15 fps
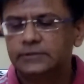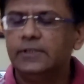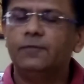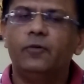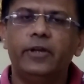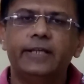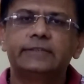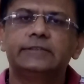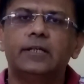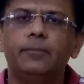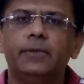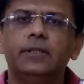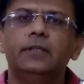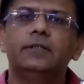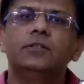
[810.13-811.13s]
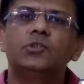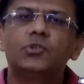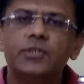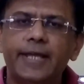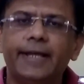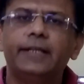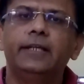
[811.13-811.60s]
Say for example,
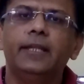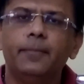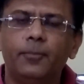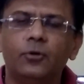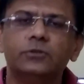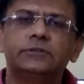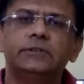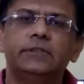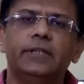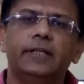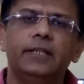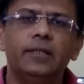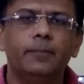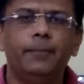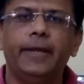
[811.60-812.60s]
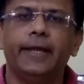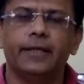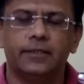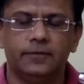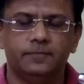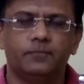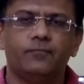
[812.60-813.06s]
check deposited in
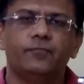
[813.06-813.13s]
bank.